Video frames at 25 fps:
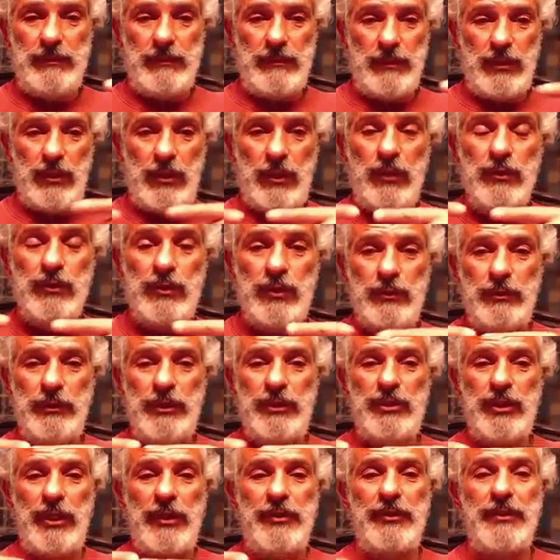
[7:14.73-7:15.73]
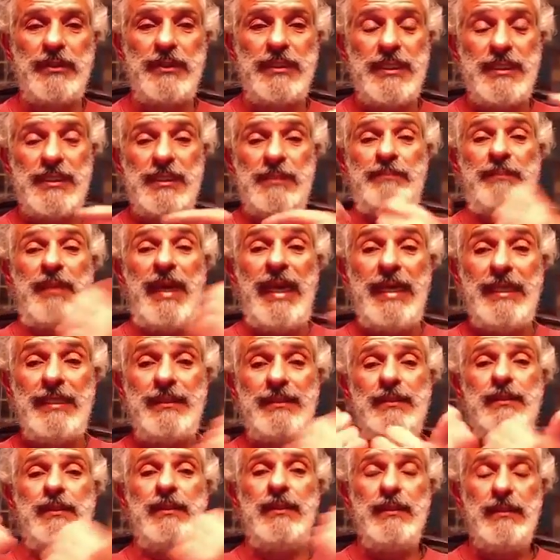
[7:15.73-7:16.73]
close to each other
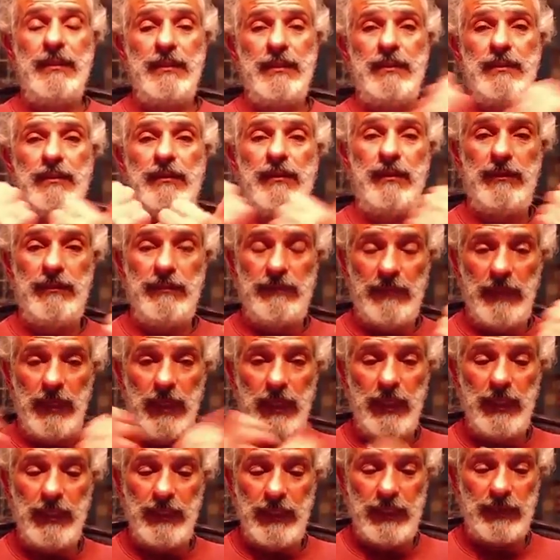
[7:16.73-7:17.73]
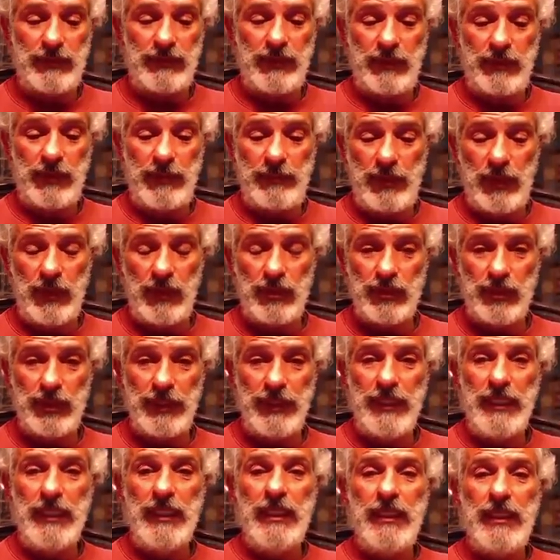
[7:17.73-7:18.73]
despite the electric
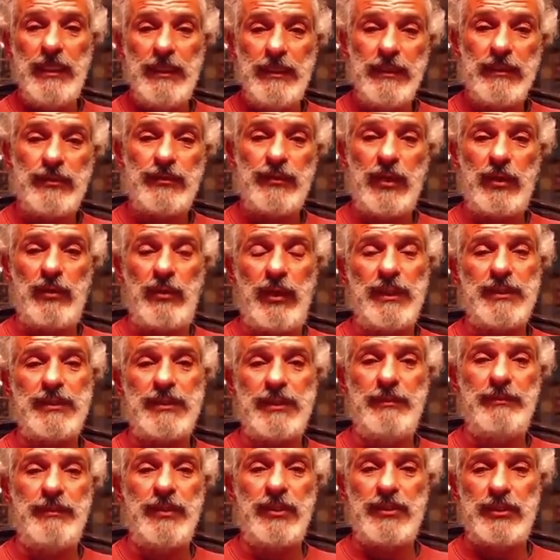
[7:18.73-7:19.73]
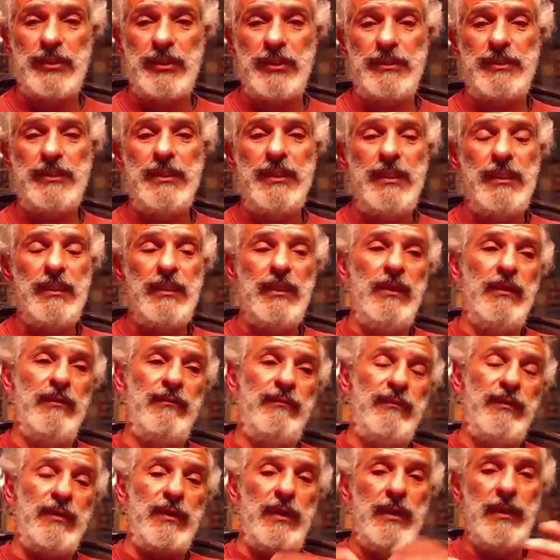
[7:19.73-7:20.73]
repulsion. This requires temperatures
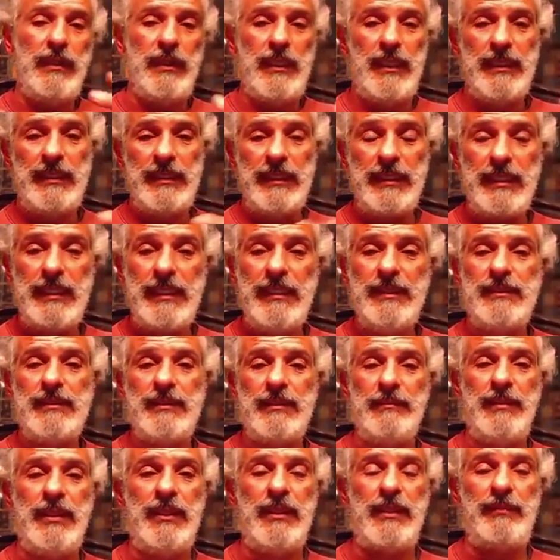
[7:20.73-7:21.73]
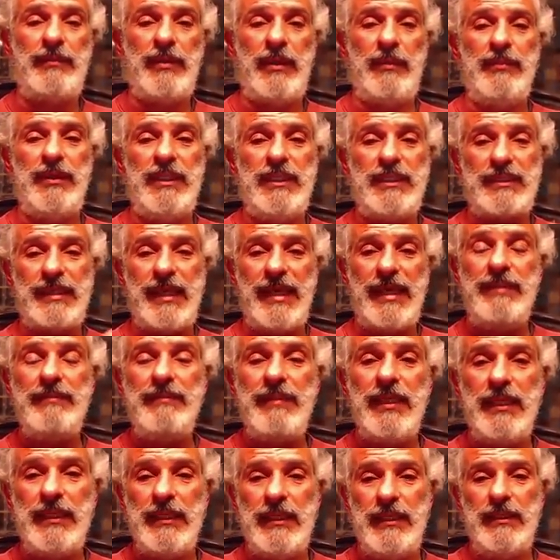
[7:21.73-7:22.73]
of at least 1 million, probably
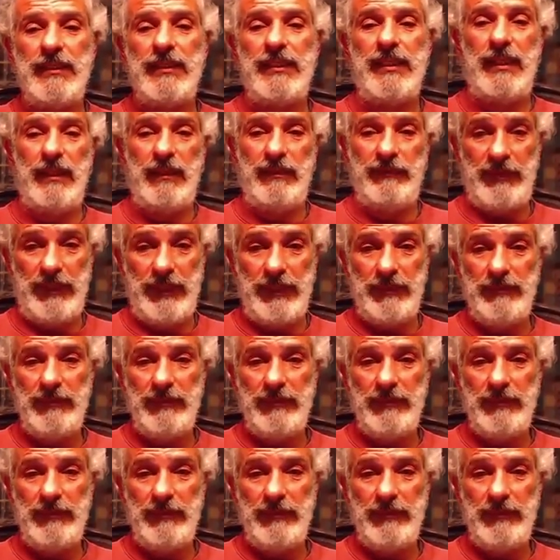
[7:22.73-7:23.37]
10 million Kelvin.